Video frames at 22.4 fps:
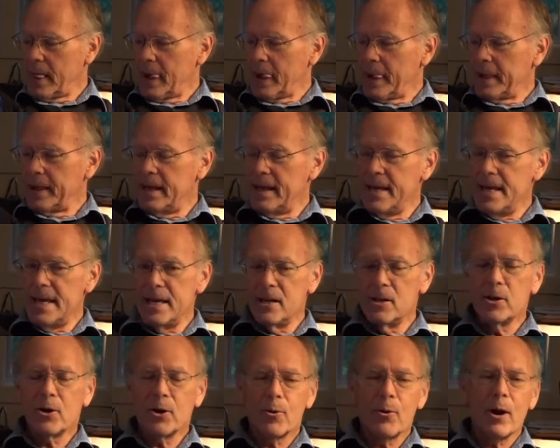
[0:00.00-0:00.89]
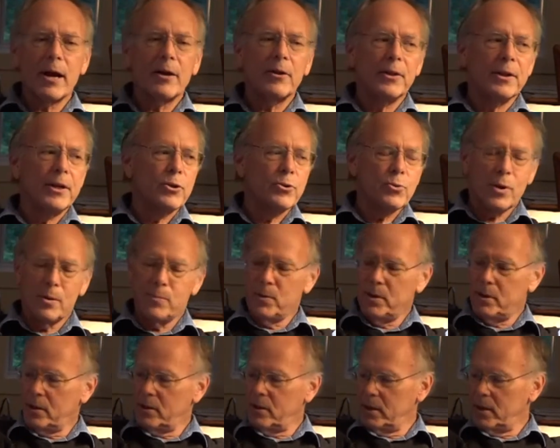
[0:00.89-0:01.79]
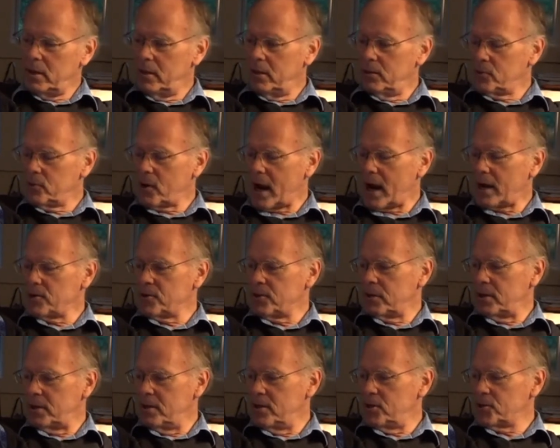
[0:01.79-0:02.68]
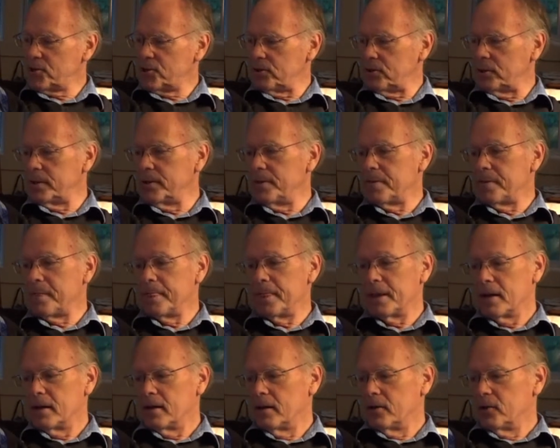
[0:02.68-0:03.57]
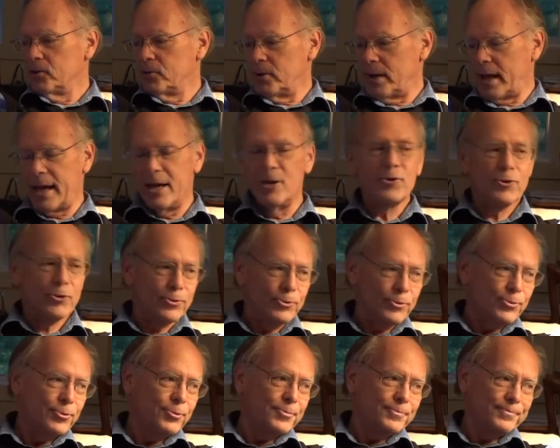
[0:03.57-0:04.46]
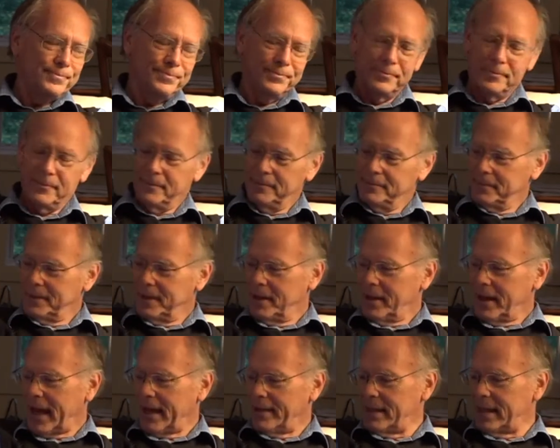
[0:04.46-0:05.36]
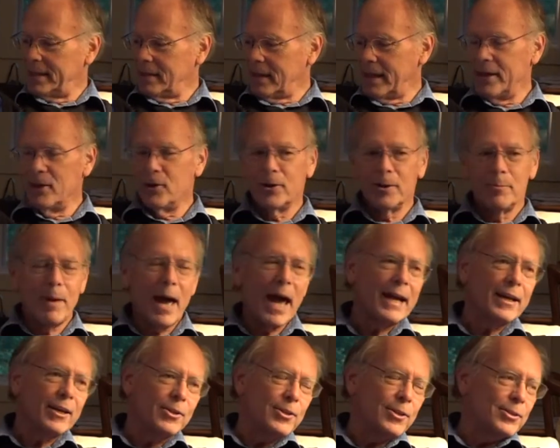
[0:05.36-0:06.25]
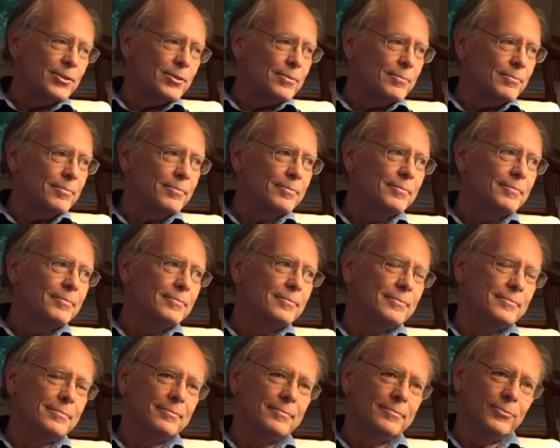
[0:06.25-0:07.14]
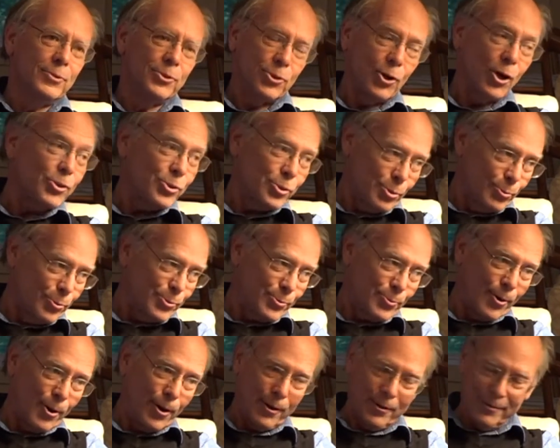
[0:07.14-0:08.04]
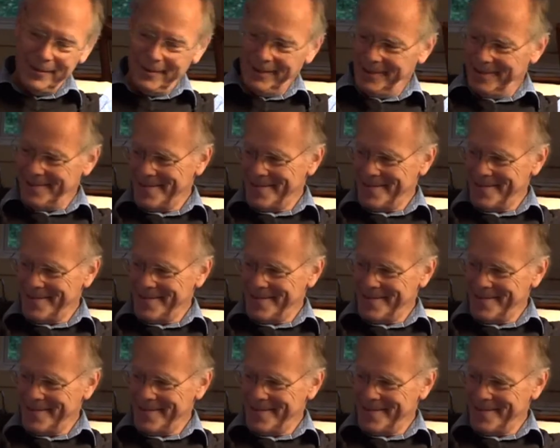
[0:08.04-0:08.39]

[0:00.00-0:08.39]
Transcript: He incorrectly attributed the attraction initially to angels, and then later to magnetism, which also was wrong.